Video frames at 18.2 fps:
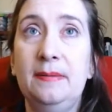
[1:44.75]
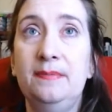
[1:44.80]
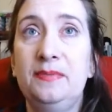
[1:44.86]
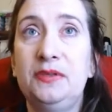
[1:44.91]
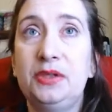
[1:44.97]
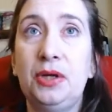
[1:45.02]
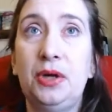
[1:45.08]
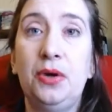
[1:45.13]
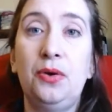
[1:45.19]

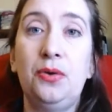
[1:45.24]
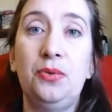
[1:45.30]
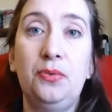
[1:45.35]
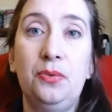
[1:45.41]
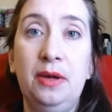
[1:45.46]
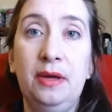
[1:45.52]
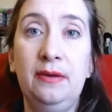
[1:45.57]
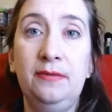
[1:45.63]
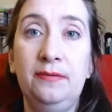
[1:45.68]

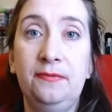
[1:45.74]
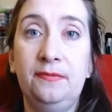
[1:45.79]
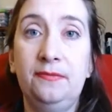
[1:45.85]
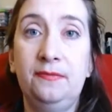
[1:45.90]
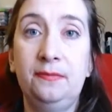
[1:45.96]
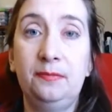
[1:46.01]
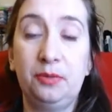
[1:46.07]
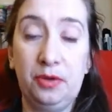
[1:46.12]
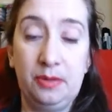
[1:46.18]
So if
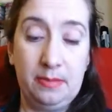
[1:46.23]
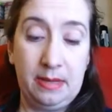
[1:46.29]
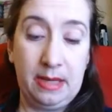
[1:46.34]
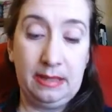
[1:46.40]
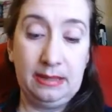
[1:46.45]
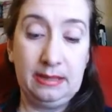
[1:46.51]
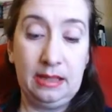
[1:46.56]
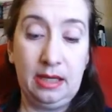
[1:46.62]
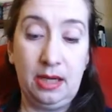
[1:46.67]
pre-med
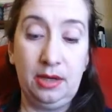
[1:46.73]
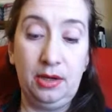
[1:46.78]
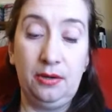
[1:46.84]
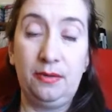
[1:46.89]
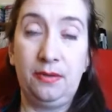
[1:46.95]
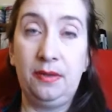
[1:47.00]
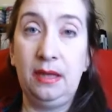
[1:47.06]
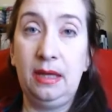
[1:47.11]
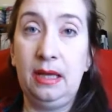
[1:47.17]
is not your
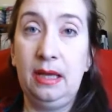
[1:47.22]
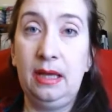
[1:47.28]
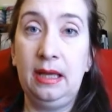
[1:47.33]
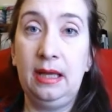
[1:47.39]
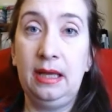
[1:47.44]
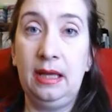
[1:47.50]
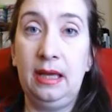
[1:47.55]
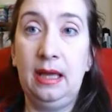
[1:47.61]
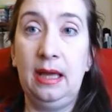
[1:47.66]

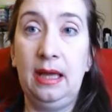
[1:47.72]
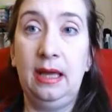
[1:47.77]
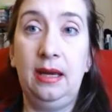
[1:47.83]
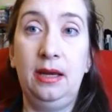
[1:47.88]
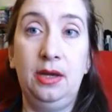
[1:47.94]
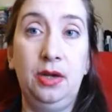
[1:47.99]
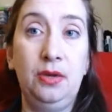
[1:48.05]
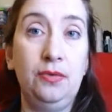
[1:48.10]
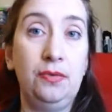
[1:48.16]
thing
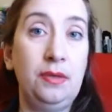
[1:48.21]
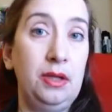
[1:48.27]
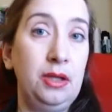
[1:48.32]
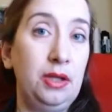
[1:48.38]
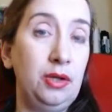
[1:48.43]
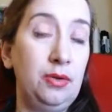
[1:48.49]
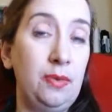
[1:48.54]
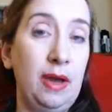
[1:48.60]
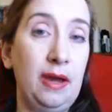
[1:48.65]
and you
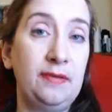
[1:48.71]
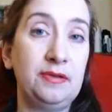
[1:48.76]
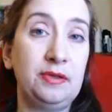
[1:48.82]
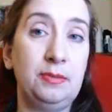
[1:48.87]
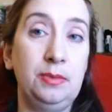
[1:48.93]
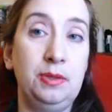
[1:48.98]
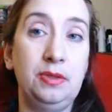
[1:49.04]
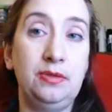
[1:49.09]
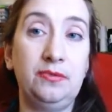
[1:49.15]
think you have
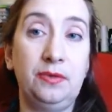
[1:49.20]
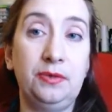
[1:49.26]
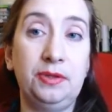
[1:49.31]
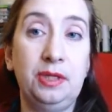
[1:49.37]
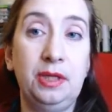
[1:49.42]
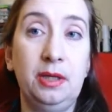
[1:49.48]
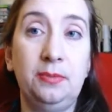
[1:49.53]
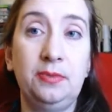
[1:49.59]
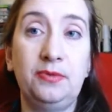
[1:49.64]
some useful
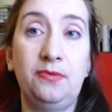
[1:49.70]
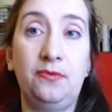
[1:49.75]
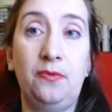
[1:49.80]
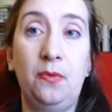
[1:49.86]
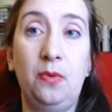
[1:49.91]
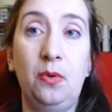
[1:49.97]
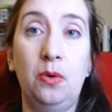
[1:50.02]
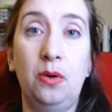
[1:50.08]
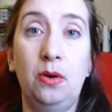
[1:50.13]
tips
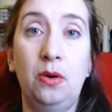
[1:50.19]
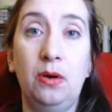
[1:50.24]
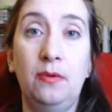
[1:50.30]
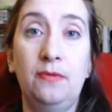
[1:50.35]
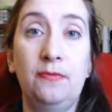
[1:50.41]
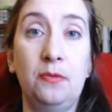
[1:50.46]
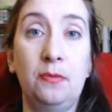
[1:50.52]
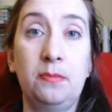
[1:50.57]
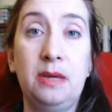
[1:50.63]
for
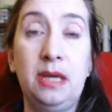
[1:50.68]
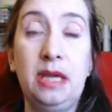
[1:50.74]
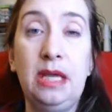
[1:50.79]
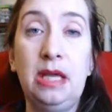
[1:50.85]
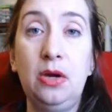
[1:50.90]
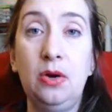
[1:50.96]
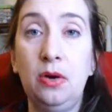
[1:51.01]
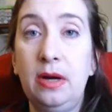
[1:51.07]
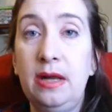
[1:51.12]

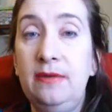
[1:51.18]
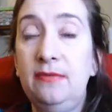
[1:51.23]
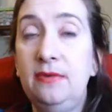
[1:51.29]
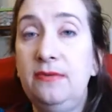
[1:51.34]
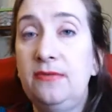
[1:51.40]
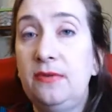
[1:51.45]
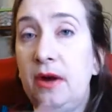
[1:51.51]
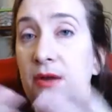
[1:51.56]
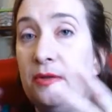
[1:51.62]
me or
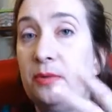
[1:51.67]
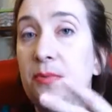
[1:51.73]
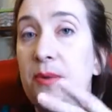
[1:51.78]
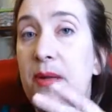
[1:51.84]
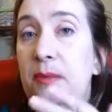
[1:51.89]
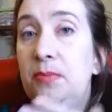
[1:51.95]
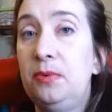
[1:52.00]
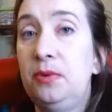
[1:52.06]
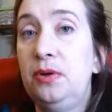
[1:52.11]
even for other
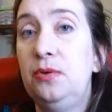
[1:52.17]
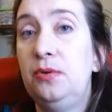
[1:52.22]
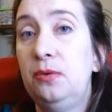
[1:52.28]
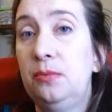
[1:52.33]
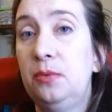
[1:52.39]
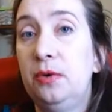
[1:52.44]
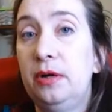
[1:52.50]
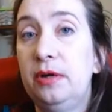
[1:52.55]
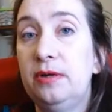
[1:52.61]
people who are
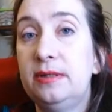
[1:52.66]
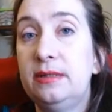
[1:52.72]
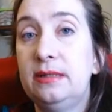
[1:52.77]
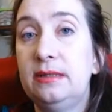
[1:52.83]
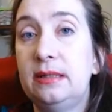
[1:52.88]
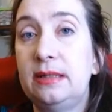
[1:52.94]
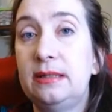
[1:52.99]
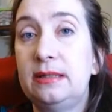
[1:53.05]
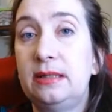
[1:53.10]
more interested
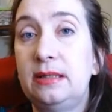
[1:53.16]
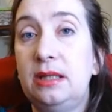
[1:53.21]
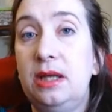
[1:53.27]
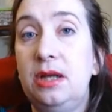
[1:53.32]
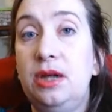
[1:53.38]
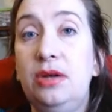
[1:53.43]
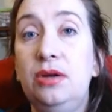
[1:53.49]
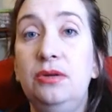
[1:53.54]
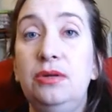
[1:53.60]
in things
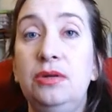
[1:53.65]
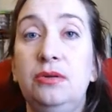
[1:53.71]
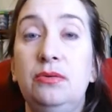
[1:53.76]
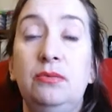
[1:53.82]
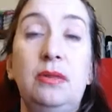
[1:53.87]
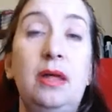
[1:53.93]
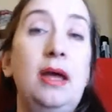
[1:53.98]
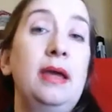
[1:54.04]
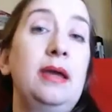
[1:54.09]
that you do,
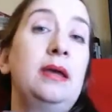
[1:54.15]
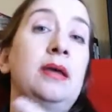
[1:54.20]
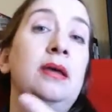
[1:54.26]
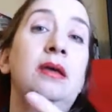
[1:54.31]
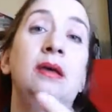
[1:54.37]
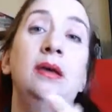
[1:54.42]
like